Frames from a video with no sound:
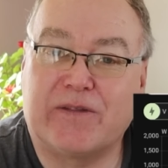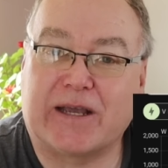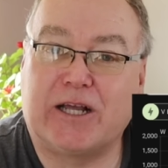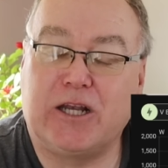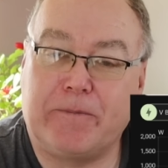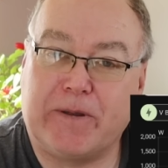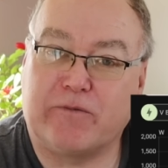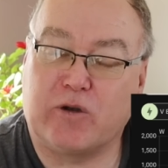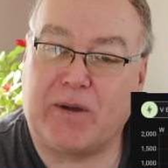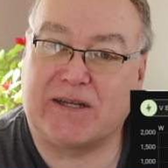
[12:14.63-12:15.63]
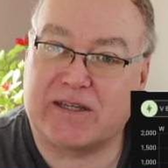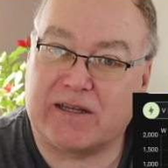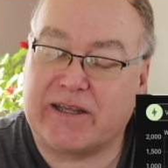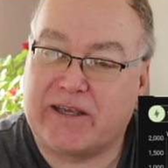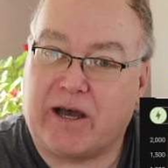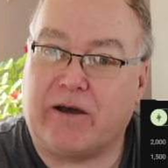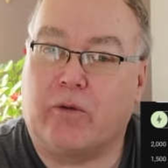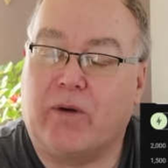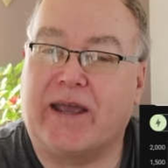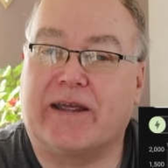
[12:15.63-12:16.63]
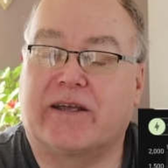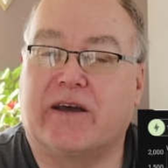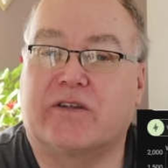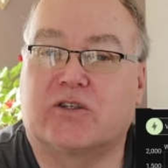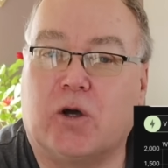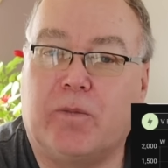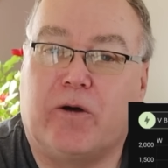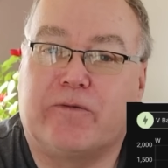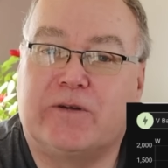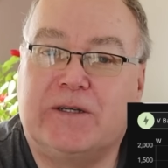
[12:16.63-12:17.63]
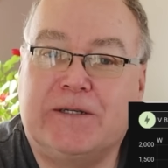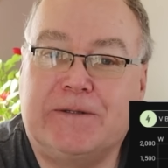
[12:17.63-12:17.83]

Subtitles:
that clipping would basically cut away and cut the top off.